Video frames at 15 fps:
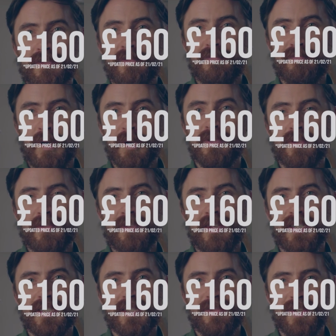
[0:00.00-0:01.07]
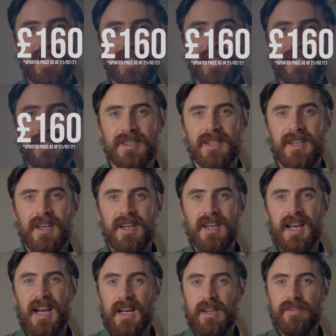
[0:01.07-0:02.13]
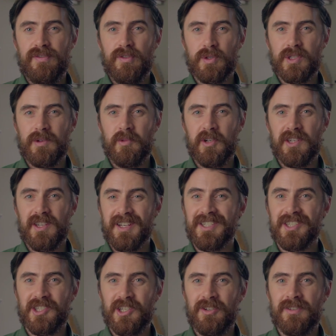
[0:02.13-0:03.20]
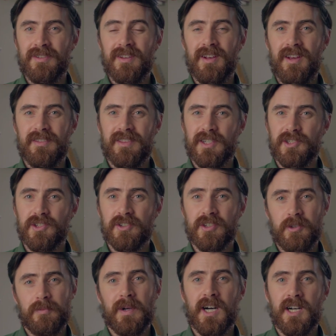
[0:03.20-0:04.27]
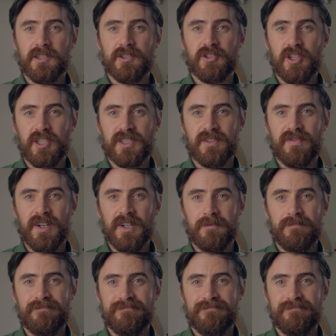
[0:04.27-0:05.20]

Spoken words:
for both of these devices, and for someone like a student, that's super hard to justify.